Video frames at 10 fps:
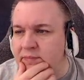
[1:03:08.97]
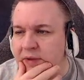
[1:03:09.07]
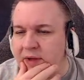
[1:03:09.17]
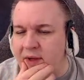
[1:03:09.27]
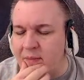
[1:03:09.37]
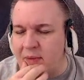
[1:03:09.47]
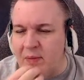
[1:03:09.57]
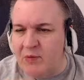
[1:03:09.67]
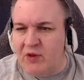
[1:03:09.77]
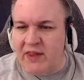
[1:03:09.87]
maybe
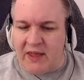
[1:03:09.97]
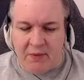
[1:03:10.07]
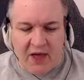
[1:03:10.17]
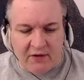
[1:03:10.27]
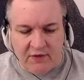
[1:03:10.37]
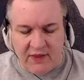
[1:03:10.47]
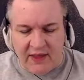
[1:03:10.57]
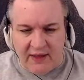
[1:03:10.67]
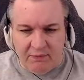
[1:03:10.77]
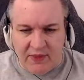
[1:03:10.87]
when they come out of
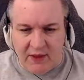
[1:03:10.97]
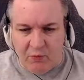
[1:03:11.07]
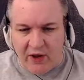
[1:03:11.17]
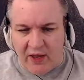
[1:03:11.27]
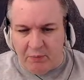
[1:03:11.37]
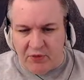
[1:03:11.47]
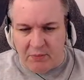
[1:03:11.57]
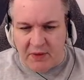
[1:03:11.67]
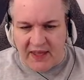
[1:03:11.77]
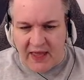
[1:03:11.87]
it, they wake up with a
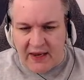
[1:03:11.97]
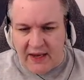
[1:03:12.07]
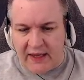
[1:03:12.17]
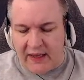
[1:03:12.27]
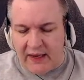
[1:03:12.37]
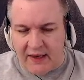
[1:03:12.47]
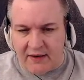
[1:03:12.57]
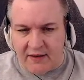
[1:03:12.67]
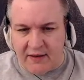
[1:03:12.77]
big headache, and